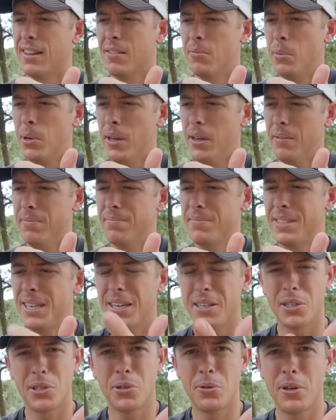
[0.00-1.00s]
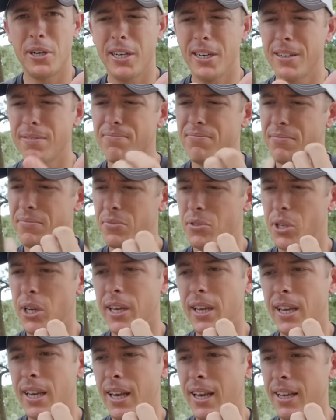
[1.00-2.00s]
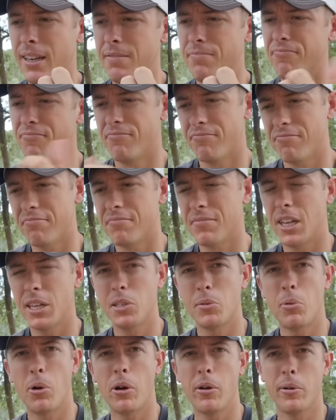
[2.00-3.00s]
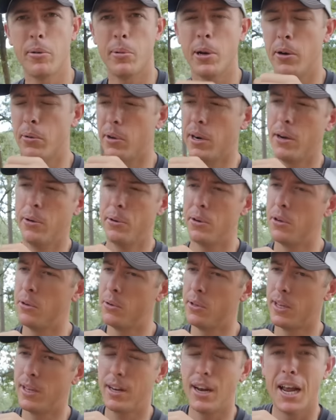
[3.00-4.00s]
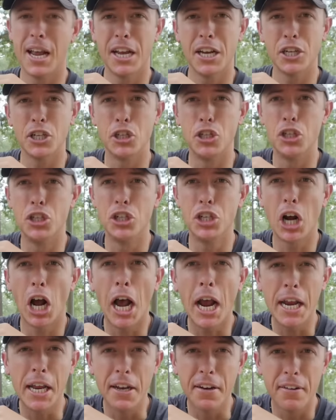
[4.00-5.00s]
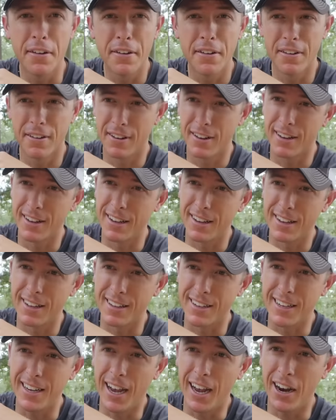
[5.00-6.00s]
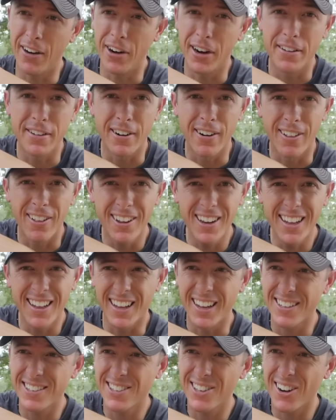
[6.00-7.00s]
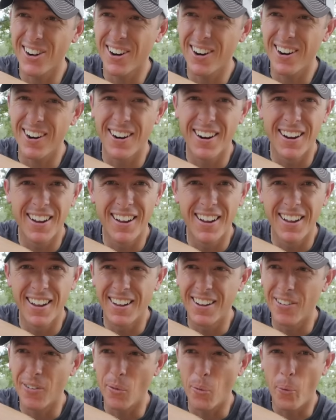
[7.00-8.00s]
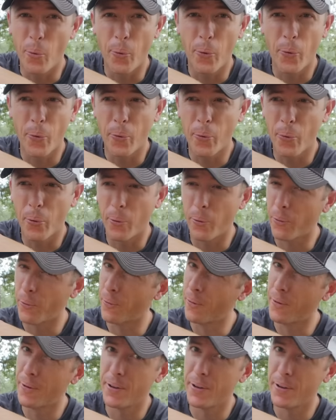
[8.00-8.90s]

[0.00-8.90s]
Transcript: But Texas rig, shaky head, that's probably about what I would do with that giant guy right there. Look at that sucker. Whew.